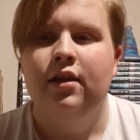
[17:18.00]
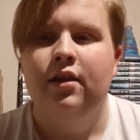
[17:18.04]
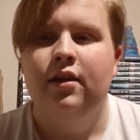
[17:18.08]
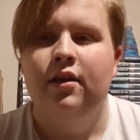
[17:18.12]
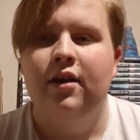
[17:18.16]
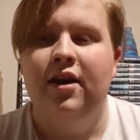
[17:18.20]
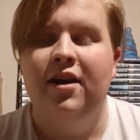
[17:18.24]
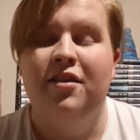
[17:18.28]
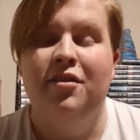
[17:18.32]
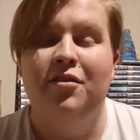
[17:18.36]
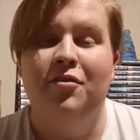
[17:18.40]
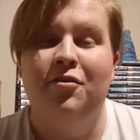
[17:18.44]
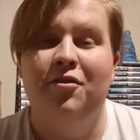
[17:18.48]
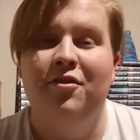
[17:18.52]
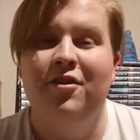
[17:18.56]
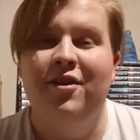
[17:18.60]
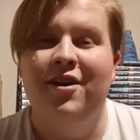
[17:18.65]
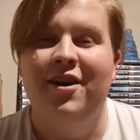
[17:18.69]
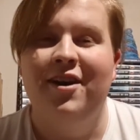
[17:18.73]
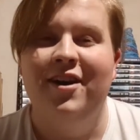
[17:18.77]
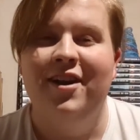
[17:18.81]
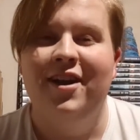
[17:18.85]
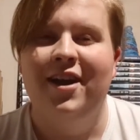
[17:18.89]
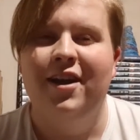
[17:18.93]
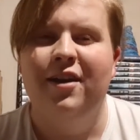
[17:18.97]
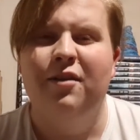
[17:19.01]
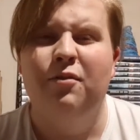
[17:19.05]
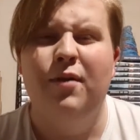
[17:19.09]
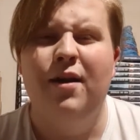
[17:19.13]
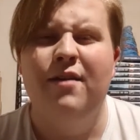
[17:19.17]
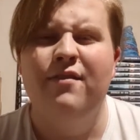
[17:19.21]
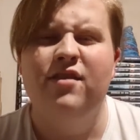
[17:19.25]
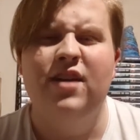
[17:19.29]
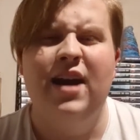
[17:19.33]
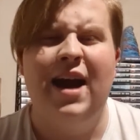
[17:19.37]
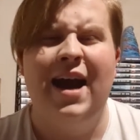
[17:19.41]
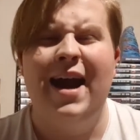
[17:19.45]
I thought her like
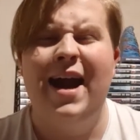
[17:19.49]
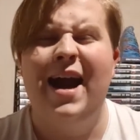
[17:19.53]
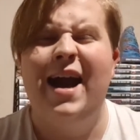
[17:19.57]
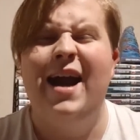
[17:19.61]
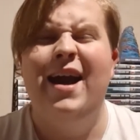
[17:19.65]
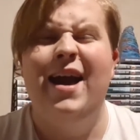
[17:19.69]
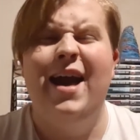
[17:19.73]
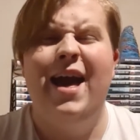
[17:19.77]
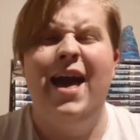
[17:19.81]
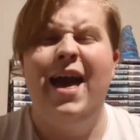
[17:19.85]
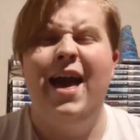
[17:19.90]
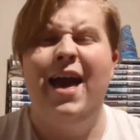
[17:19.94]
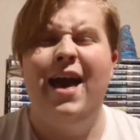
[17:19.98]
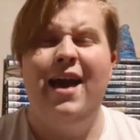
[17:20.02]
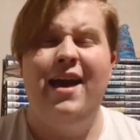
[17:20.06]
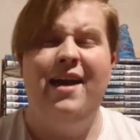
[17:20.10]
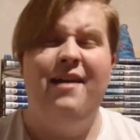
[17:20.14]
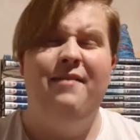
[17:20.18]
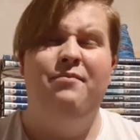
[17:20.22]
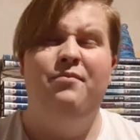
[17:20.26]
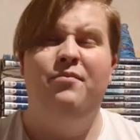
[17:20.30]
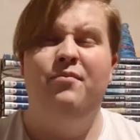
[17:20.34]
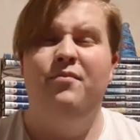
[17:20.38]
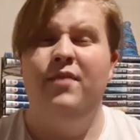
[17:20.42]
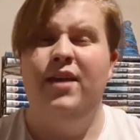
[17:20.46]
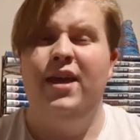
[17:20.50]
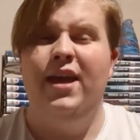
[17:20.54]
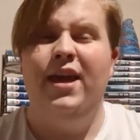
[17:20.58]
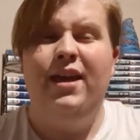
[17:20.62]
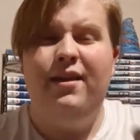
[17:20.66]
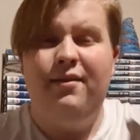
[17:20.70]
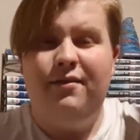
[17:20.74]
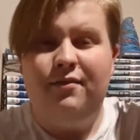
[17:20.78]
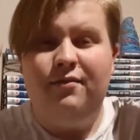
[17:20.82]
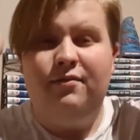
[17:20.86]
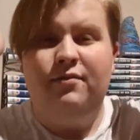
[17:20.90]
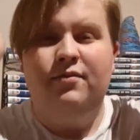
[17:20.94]
whatever hat, hair,
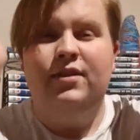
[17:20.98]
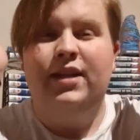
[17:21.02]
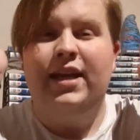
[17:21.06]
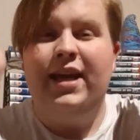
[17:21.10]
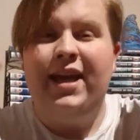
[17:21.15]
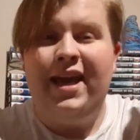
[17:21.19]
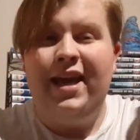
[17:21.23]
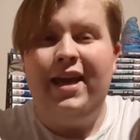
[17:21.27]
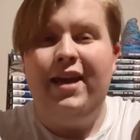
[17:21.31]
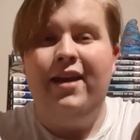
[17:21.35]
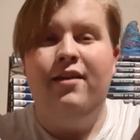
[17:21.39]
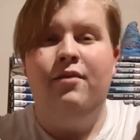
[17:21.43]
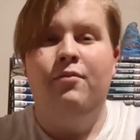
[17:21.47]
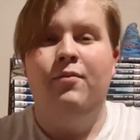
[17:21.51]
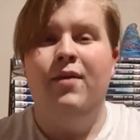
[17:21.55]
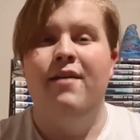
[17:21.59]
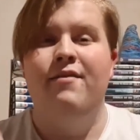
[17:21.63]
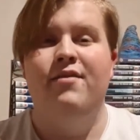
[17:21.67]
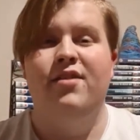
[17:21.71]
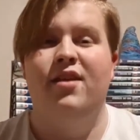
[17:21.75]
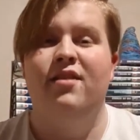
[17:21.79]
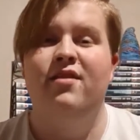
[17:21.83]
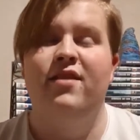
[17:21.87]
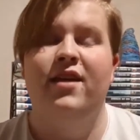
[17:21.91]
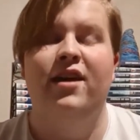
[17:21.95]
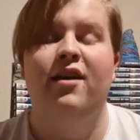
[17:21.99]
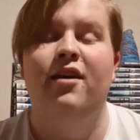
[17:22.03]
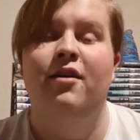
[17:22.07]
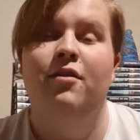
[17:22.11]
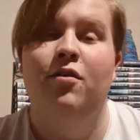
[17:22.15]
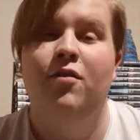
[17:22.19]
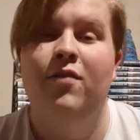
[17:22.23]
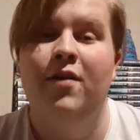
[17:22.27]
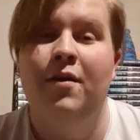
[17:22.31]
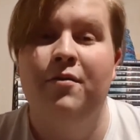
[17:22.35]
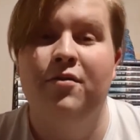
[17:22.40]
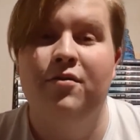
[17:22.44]
ear, whatever that thing. I
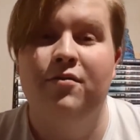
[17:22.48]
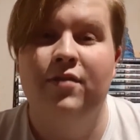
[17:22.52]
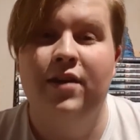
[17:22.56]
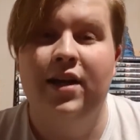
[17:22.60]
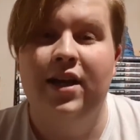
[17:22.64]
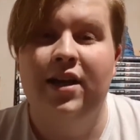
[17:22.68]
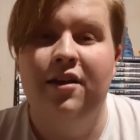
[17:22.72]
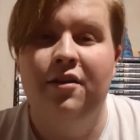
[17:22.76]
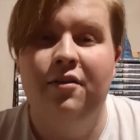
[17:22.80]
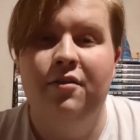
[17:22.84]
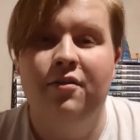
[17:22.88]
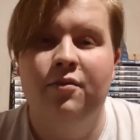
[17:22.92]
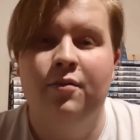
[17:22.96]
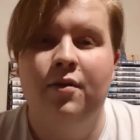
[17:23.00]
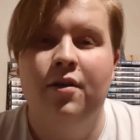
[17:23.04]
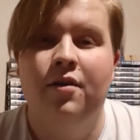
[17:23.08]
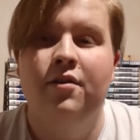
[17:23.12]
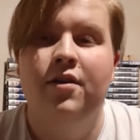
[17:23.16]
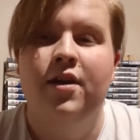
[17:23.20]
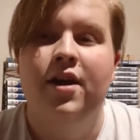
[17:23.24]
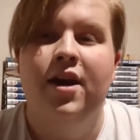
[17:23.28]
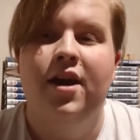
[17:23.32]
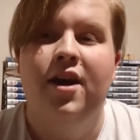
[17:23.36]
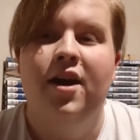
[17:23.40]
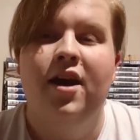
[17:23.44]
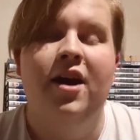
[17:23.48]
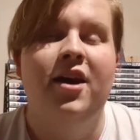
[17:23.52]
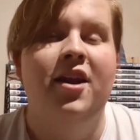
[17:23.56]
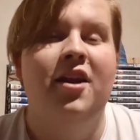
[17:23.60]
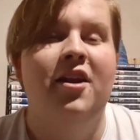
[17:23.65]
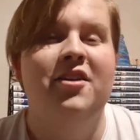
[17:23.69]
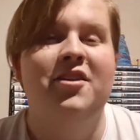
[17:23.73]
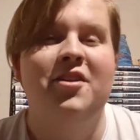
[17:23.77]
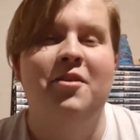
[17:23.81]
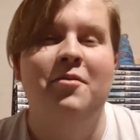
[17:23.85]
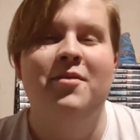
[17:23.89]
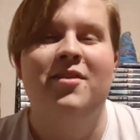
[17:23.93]
thought that was really cute as well, and I
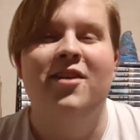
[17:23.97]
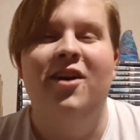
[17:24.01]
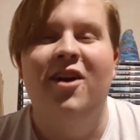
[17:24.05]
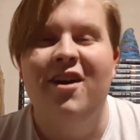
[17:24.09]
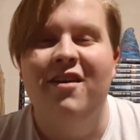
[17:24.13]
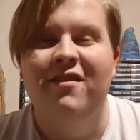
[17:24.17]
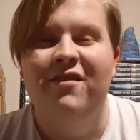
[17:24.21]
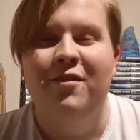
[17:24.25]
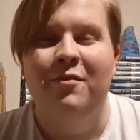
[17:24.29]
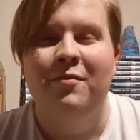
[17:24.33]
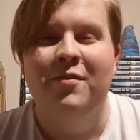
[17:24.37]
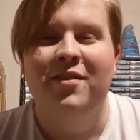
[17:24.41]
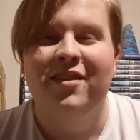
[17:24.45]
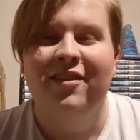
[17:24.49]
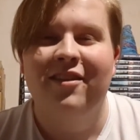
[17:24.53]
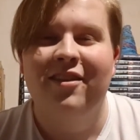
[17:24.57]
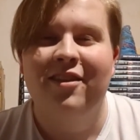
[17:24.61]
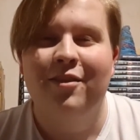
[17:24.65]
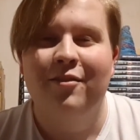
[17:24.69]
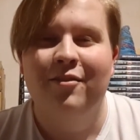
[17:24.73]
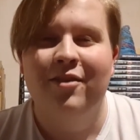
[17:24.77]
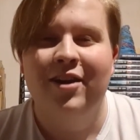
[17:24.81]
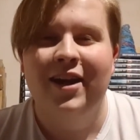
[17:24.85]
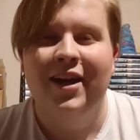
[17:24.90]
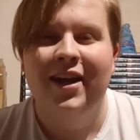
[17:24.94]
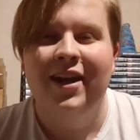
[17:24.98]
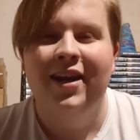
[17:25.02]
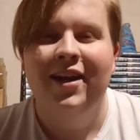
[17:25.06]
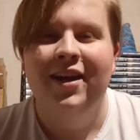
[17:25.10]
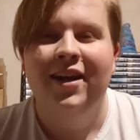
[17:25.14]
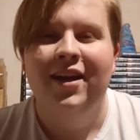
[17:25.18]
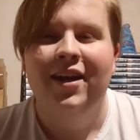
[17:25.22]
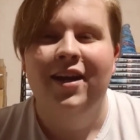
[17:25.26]
liked that it was hyphen with a 3.